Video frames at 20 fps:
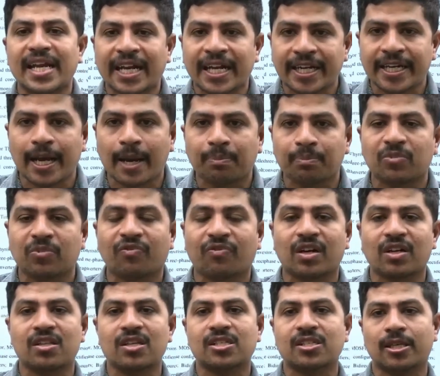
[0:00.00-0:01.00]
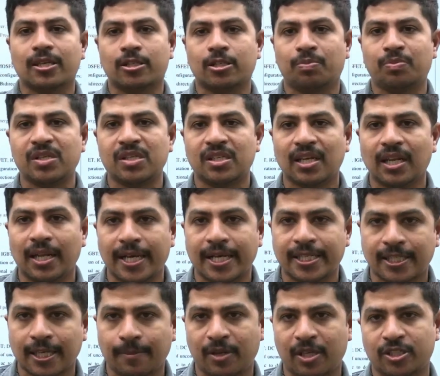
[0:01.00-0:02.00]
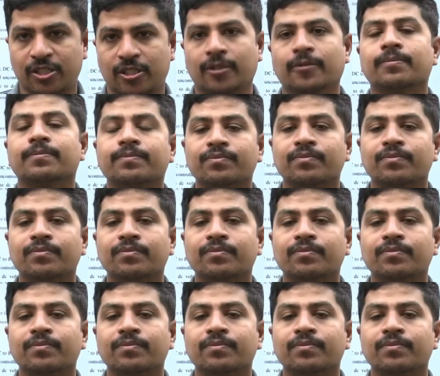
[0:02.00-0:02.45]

in depth for this hpcl examination